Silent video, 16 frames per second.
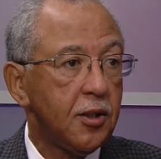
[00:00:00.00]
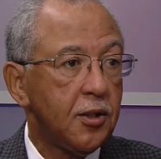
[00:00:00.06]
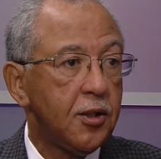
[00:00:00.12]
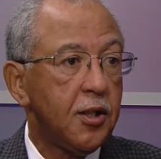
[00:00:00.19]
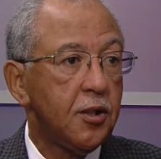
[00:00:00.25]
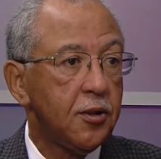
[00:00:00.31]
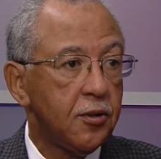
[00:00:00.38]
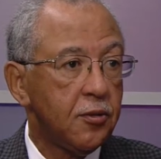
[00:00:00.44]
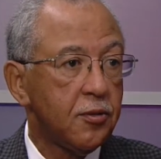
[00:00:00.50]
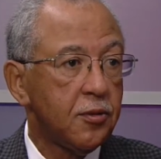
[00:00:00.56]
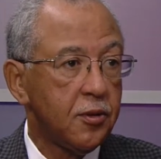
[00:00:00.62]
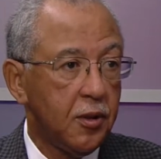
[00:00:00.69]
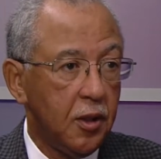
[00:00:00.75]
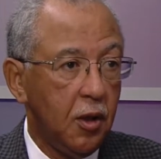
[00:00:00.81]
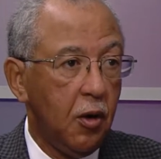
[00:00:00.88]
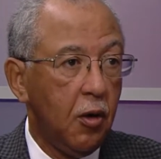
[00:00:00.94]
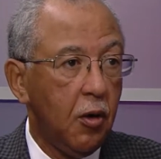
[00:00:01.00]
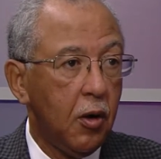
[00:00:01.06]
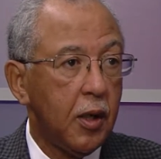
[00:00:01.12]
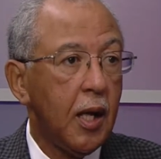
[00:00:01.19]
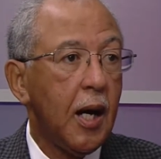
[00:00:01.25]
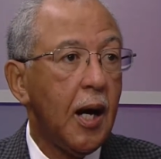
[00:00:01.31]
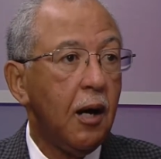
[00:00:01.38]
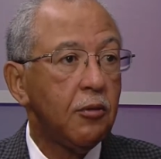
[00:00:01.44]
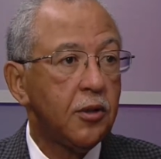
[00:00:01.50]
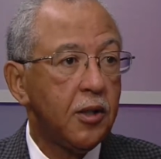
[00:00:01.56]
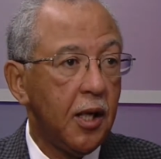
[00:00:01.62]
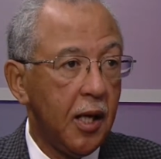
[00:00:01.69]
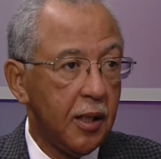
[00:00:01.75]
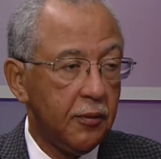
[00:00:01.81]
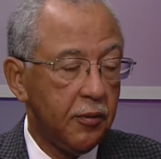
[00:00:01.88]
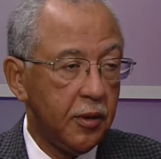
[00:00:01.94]
sensors on the
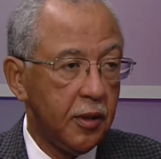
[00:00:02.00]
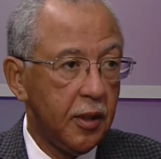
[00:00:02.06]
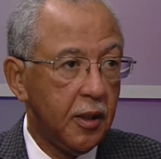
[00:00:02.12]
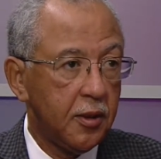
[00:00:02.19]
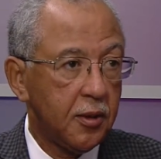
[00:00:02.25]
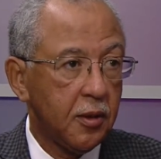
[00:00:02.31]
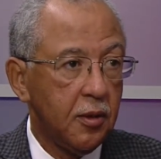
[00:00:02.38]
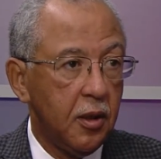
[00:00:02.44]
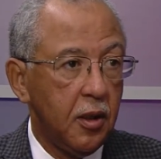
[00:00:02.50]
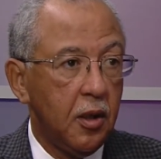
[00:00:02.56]
outside of the disc.